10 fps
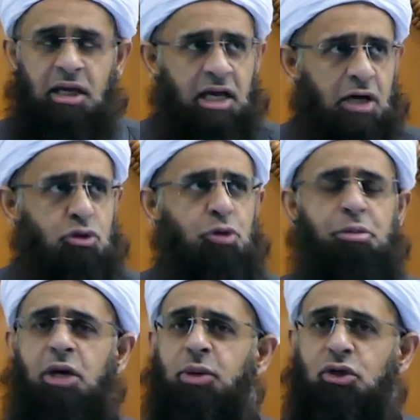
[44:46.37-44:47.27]
How do you
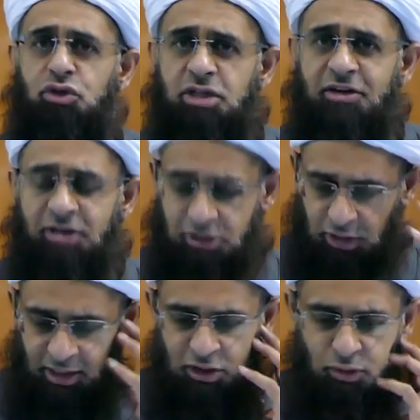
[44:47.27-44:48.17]
pray when you're traveling? So
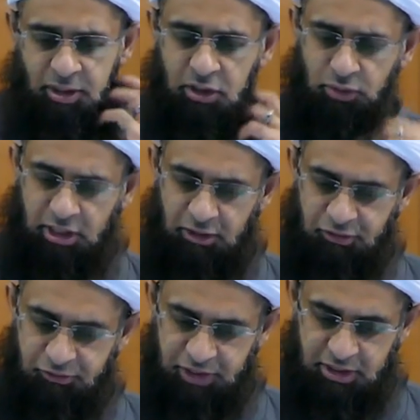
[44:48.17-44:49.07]
Allah subhanahu wa ta'ala
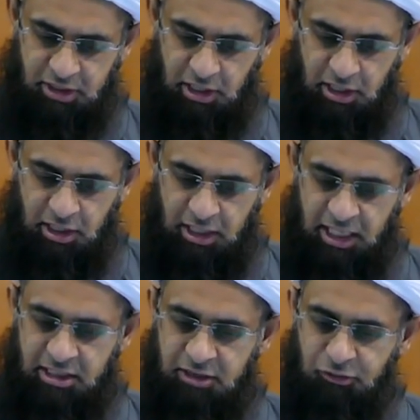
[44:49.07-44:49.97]
from verse
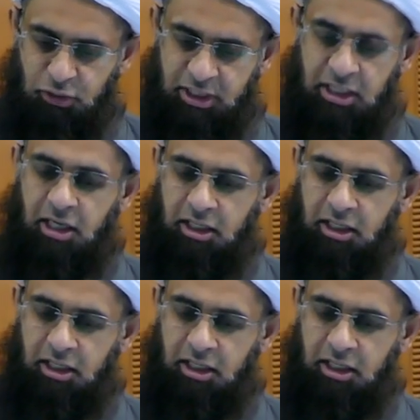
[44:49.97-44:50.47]
94 then,